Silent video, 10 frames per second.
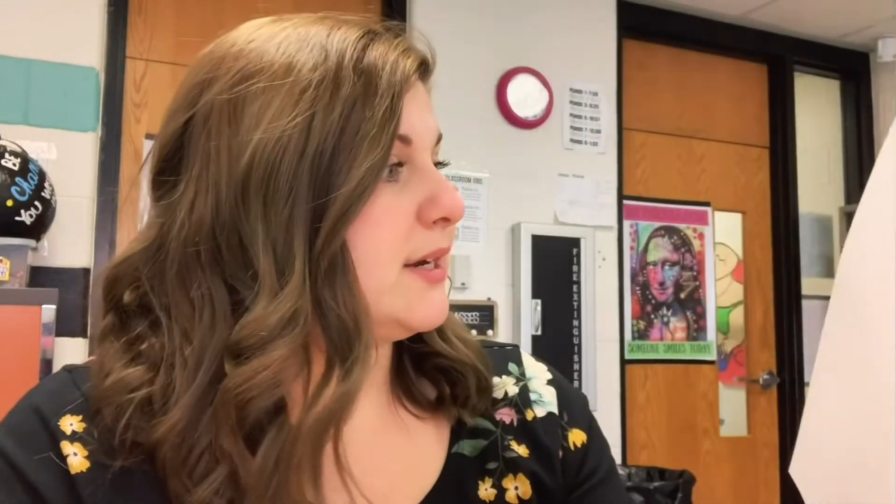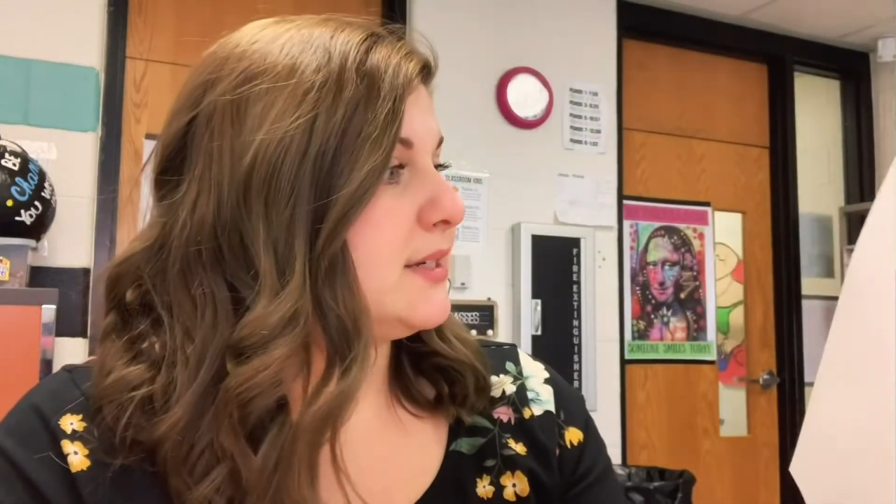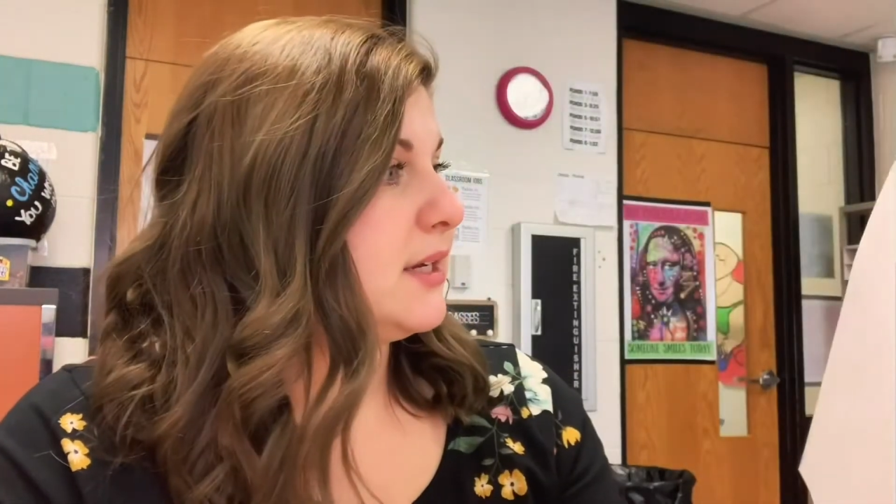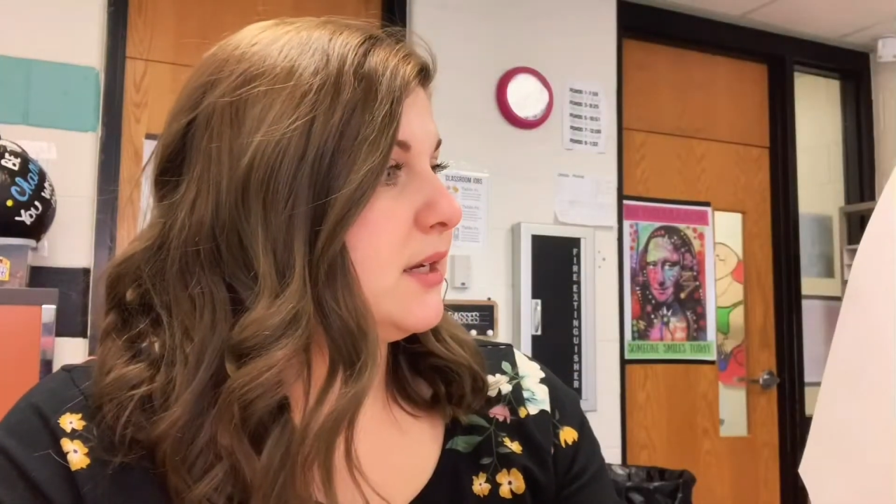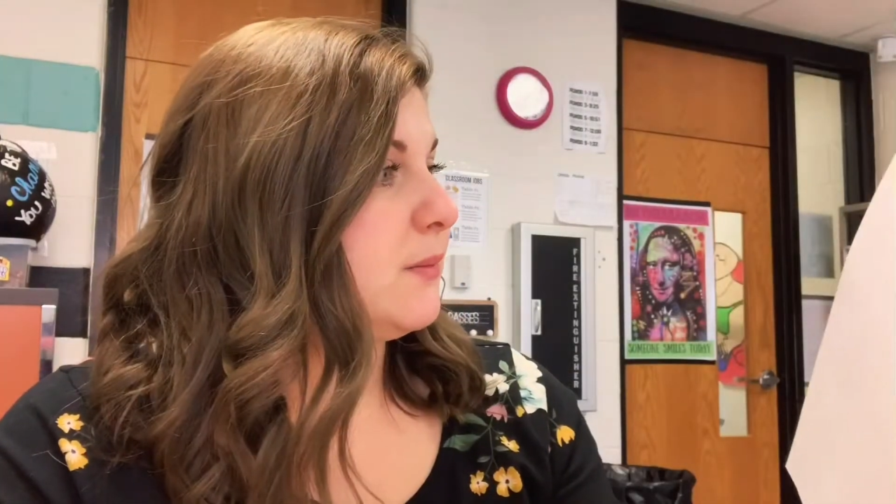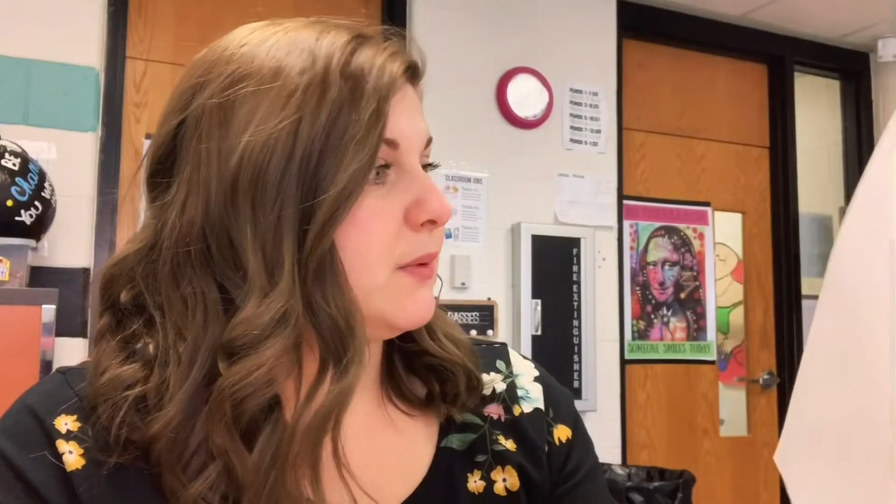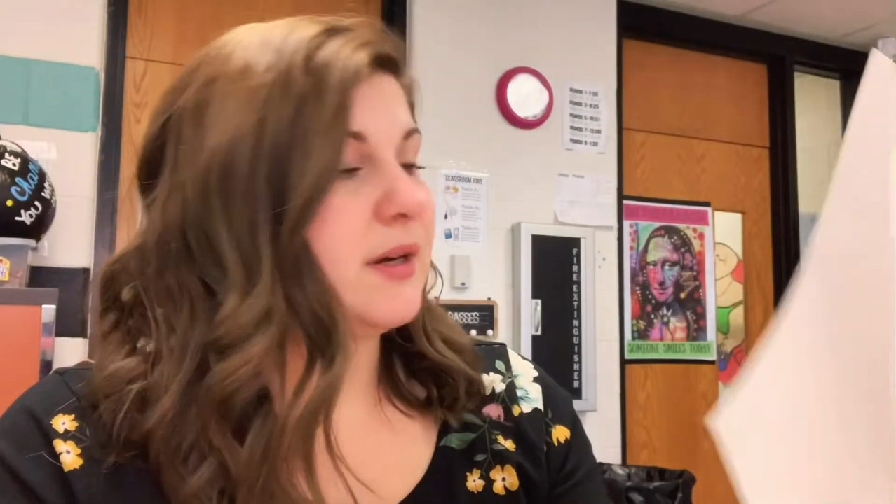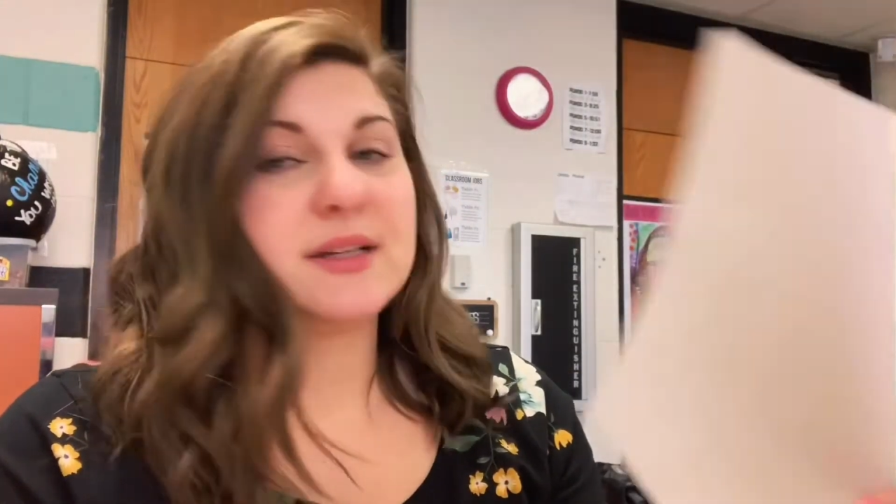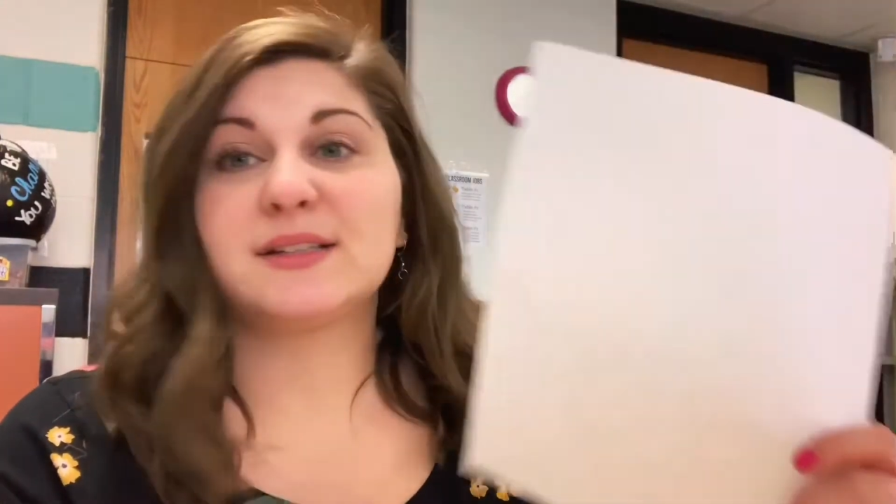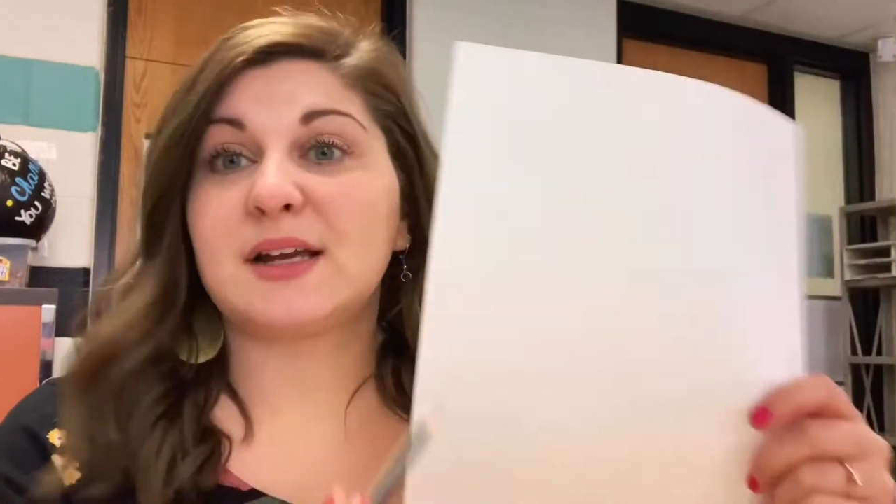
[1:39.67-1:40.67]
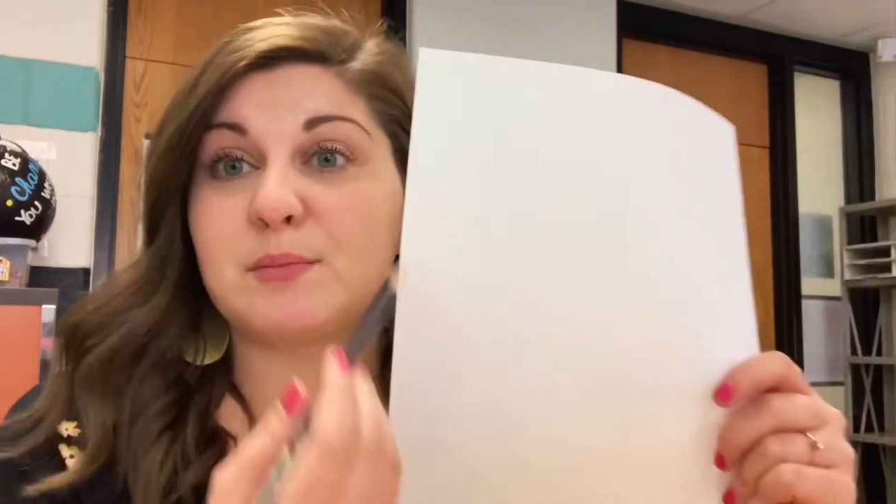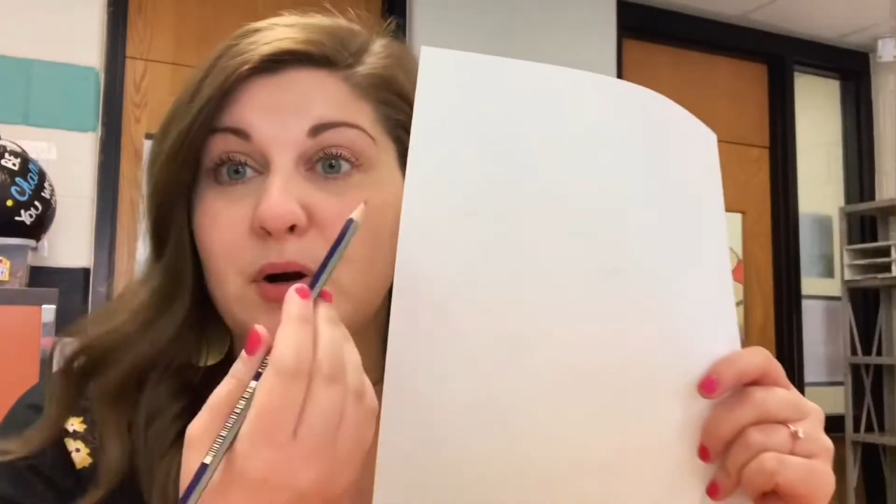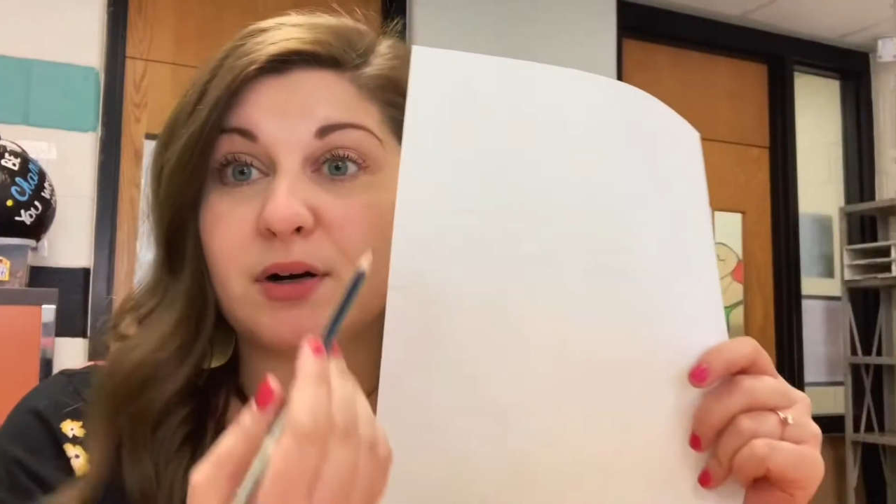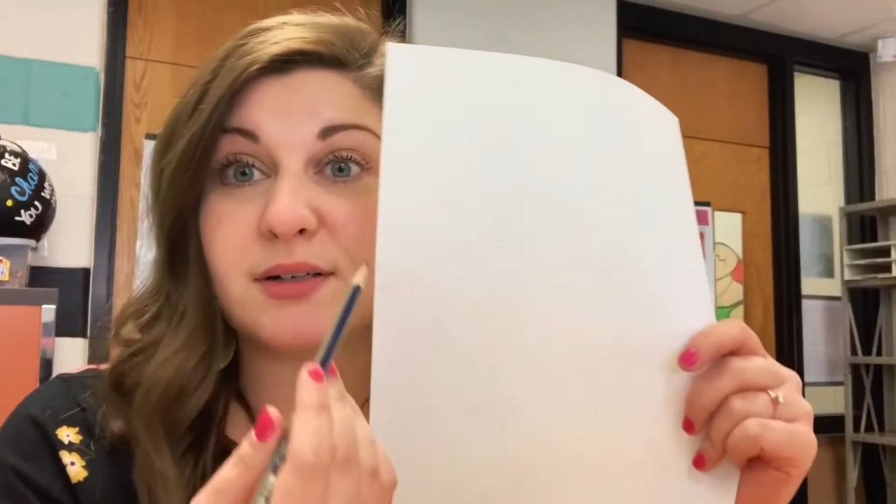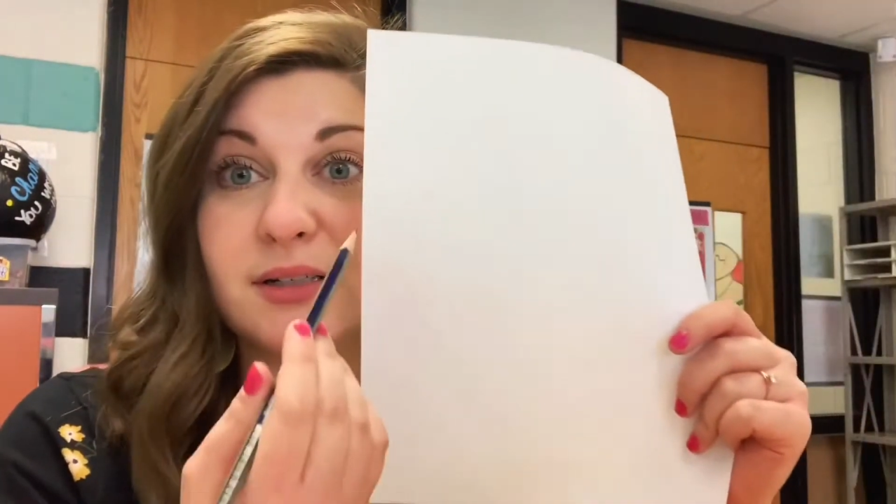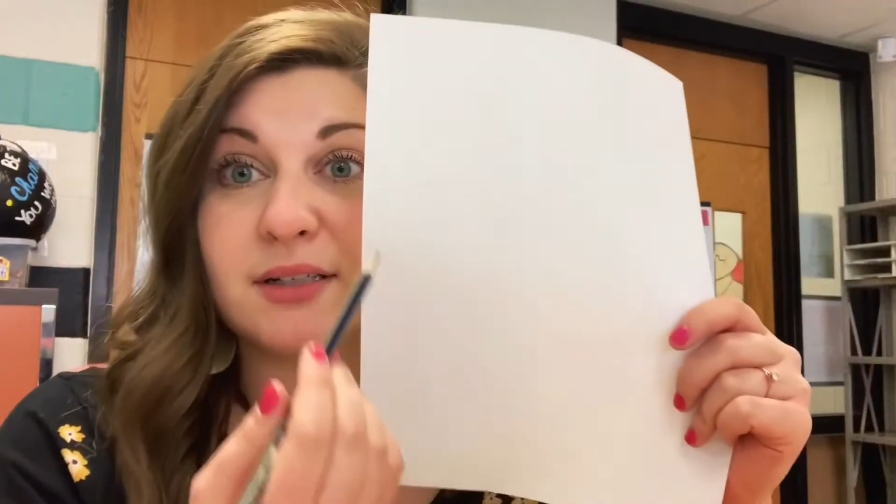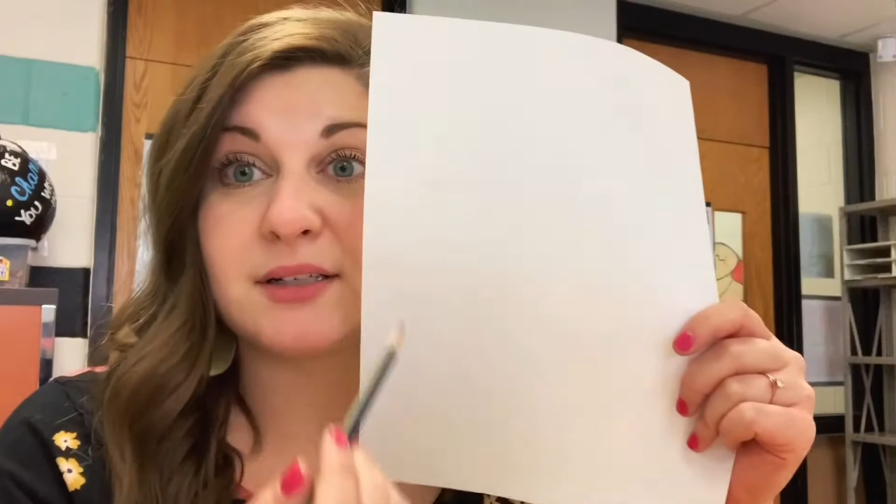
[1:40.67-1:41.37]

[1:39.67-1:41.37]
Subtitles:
did was I marked